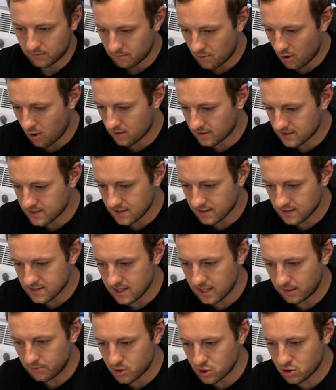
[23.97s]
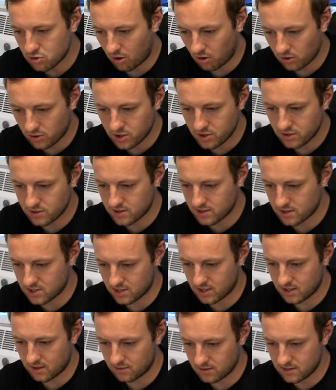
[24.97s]
at marketing team structure to
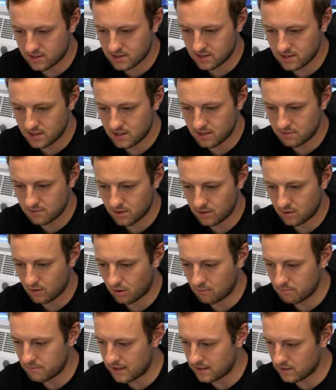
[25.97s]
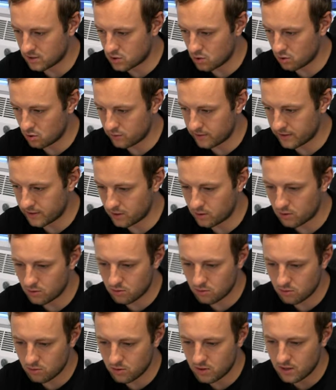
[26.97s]
scale the team, I've got a mentoring
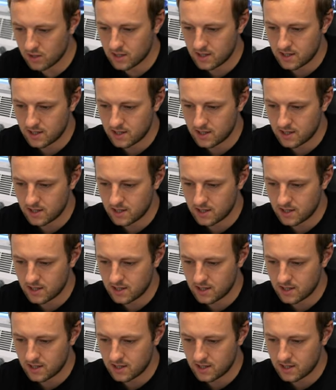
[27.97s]
call,